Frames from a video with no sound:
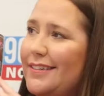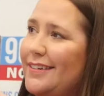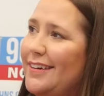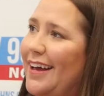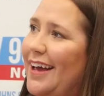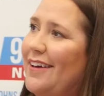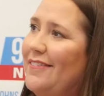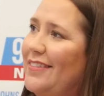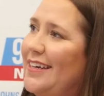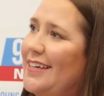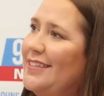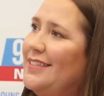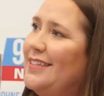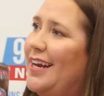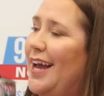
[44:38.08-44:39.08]
I have
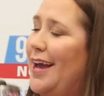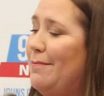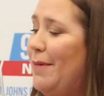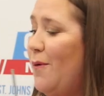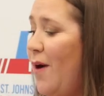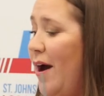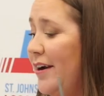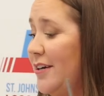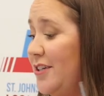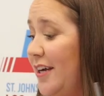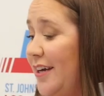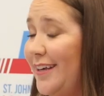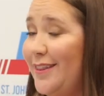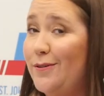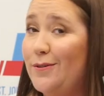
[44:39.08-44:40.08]
this, and I had my water
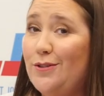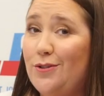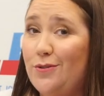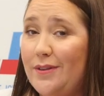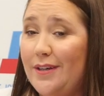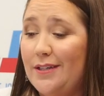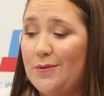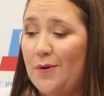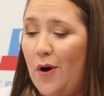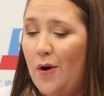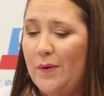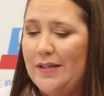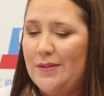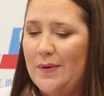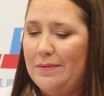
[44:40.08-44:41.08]
jug, and those two things were
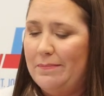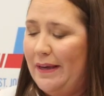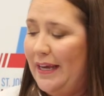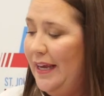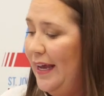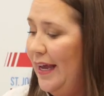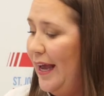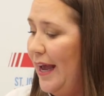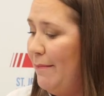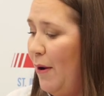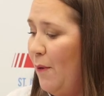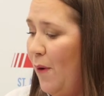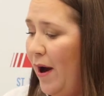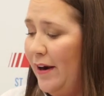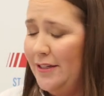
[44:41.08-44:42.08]
always with me, and
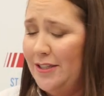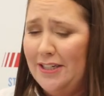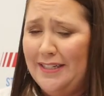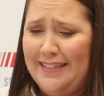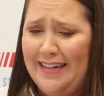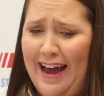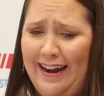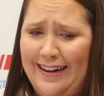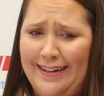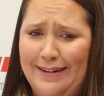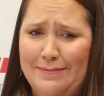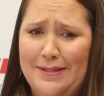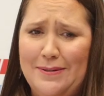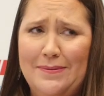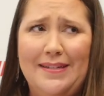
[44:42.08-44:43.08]
my water jug died, and
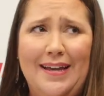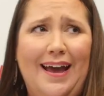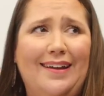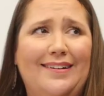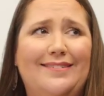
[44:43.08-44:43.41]
I'm so sad.